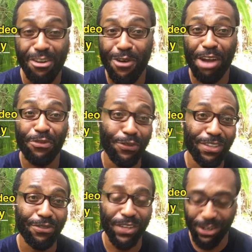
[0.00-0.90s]

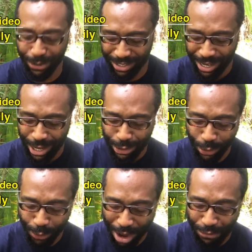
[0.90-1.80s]
150 videos.
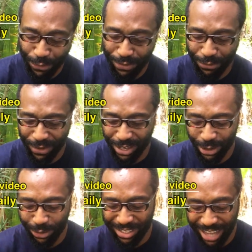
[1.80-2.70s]
So 150
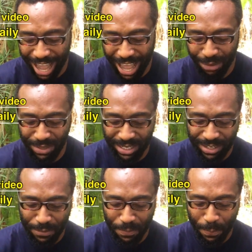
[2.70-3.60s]
videos times
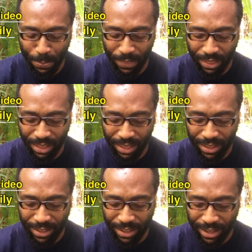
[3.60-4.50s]

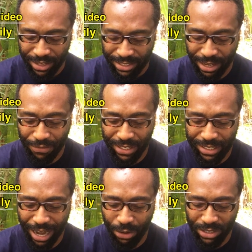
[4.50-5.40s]

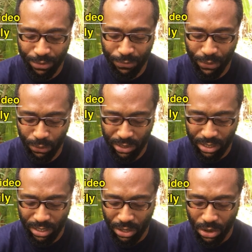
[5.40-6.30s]
7,000 views.
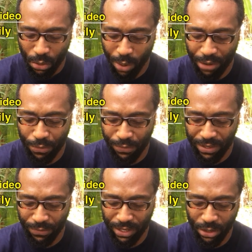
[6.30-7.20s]

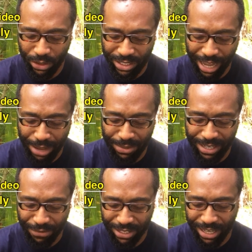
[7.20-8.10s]
150 videos times
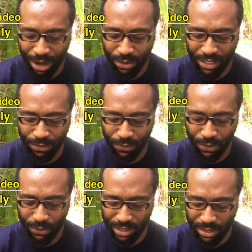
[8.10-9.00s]
7,000
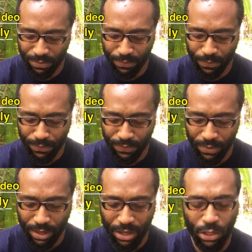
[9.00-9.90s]
views.
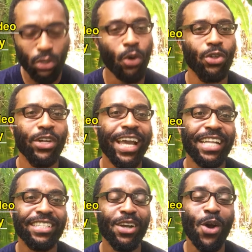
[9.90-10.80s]
So you
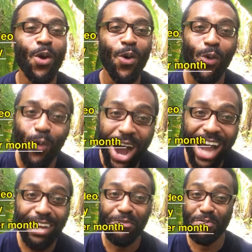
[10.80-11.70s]
get
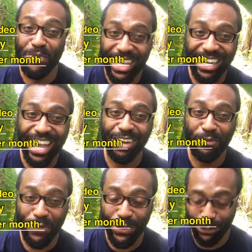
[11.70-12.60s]
1 million
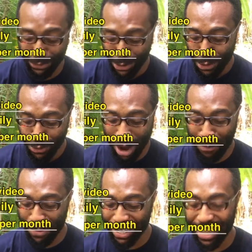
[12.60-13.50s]
views.
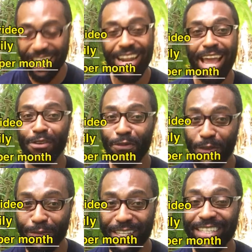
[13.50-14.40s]

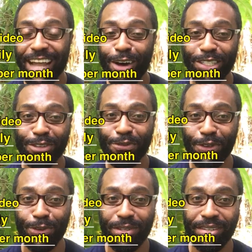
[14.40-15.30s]
1,050,000
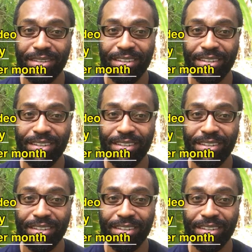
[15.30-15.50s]
views